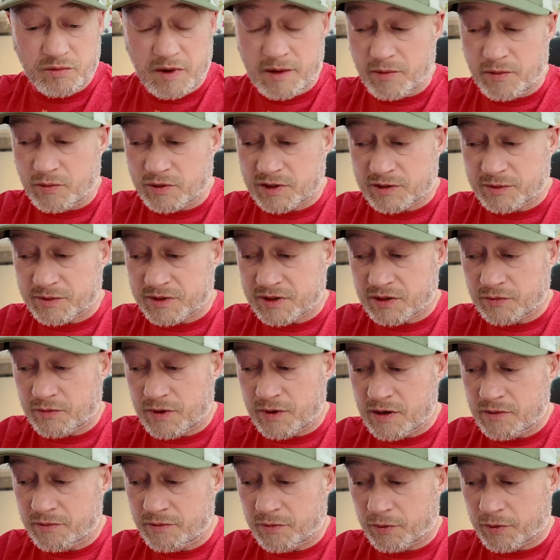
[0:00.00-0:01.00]
maybe Whispers in the
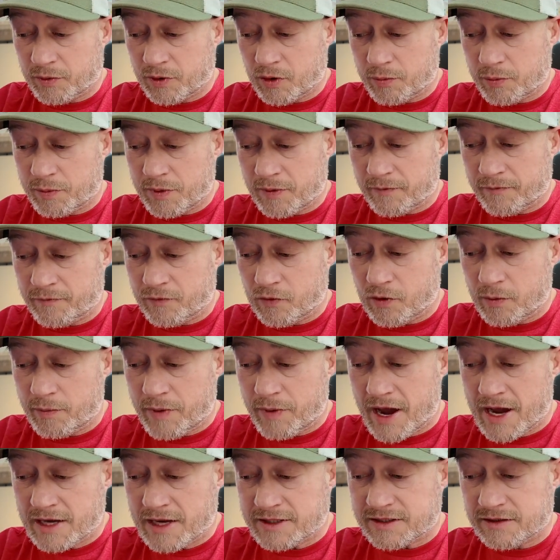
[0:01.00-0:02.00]
Well, but we're going to open up 4
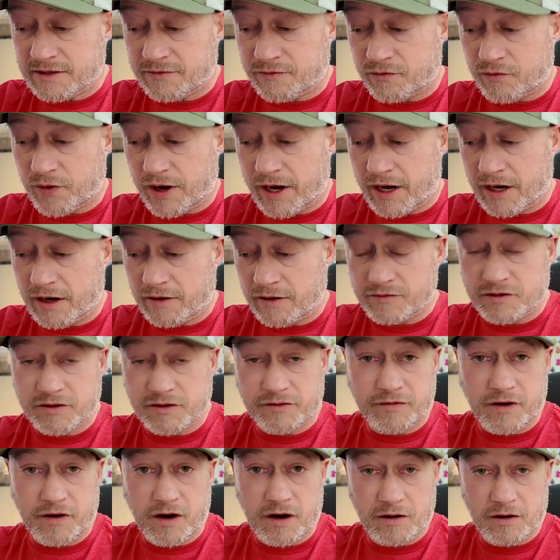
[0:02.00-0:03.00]
packs of Reign of
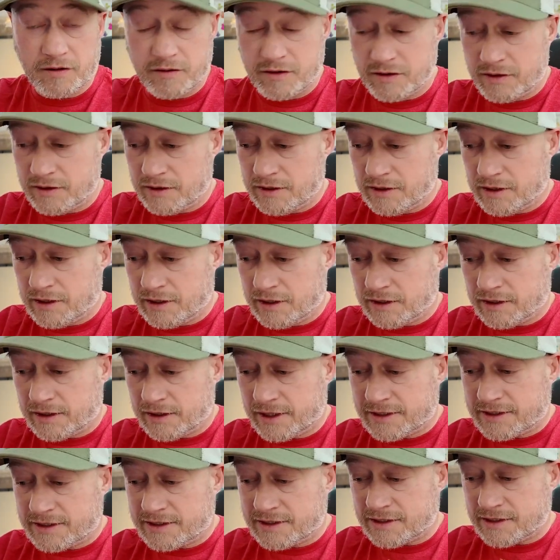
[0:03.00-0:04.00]
Jafar.
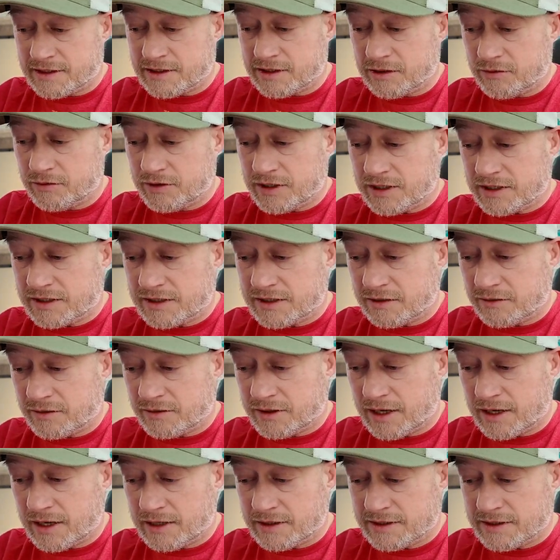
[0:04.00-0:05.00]
Let's do this.
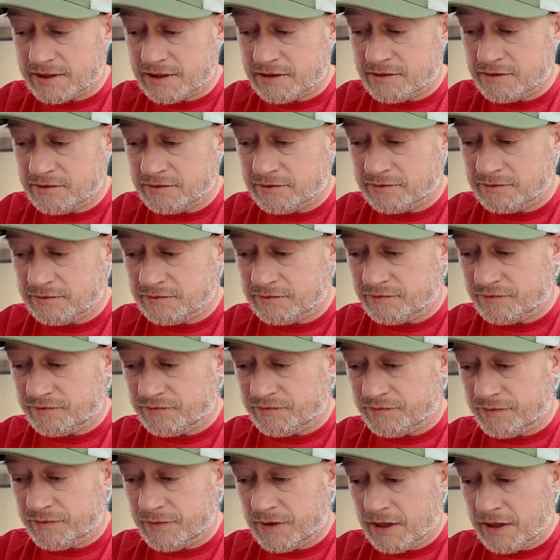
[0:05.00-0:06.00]
Okay, so
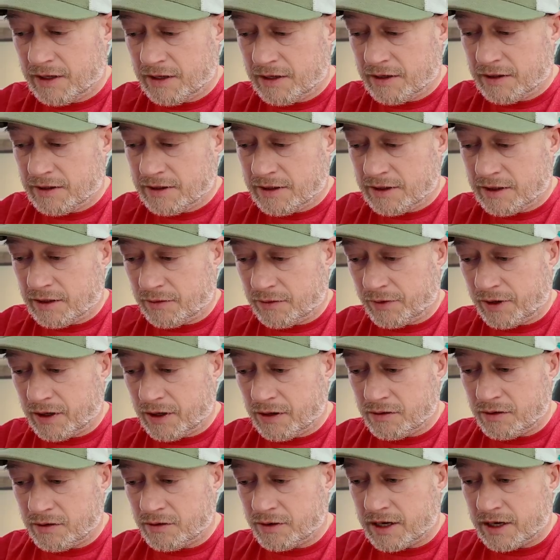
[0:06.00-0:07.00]
here we
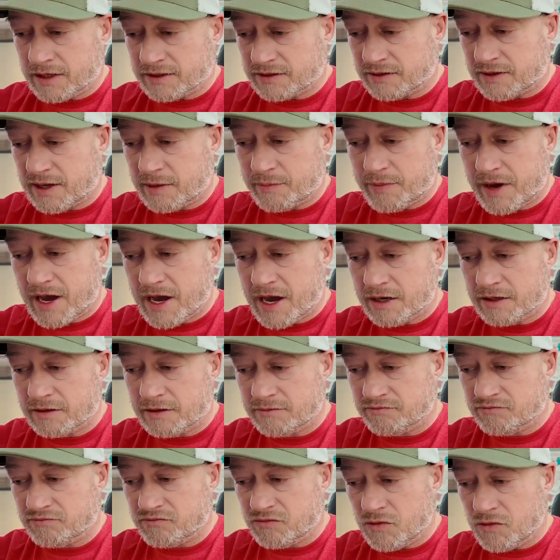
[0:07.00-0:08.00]
go. Okay, so that pack,
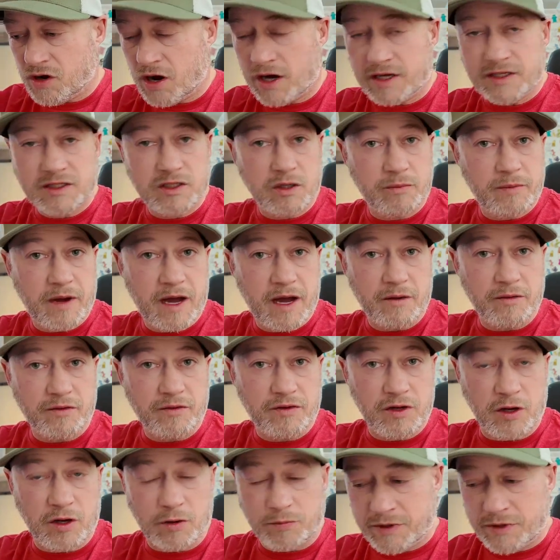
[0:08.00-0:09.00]
not so bad with
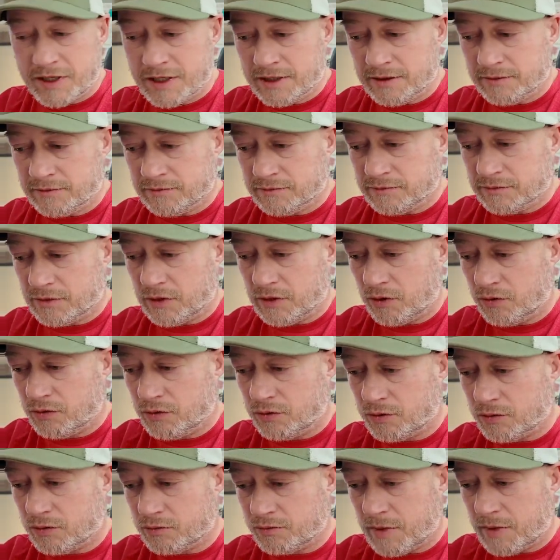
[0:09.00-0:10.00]
the opening. Oh,
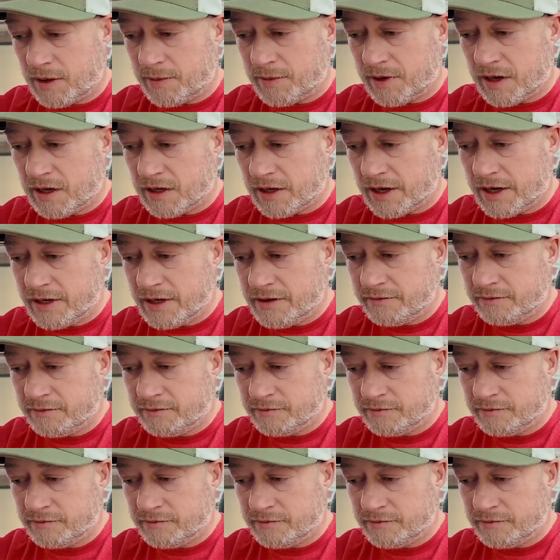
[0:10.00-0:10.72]
maybe I lied.